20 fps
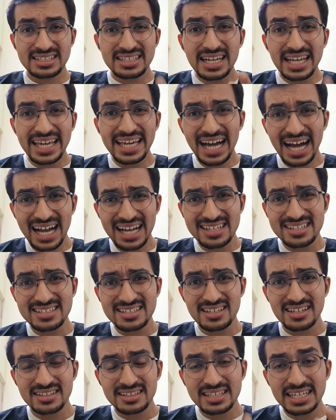Three
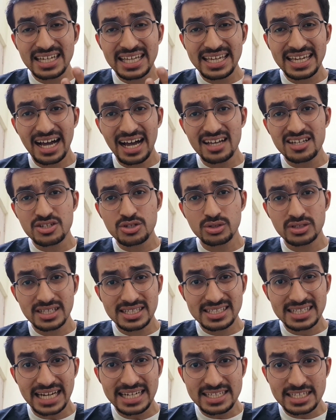hours, three hours to
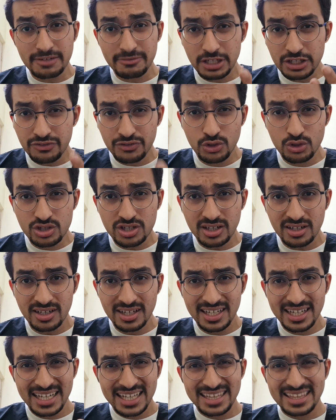decide someone's future.
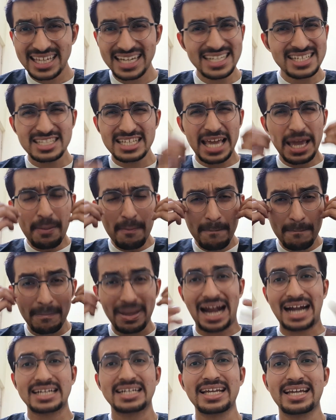That is
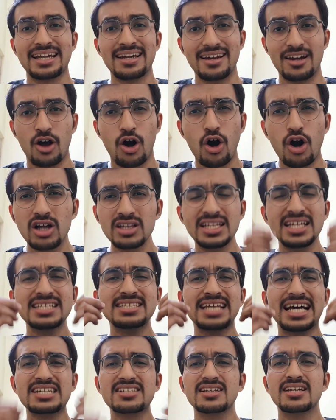impractical. All
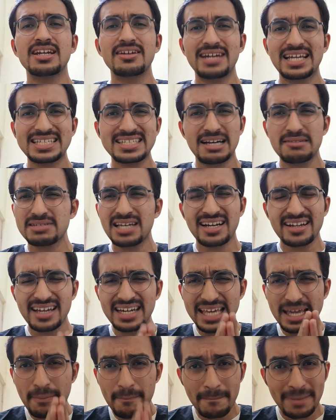these national level exams are really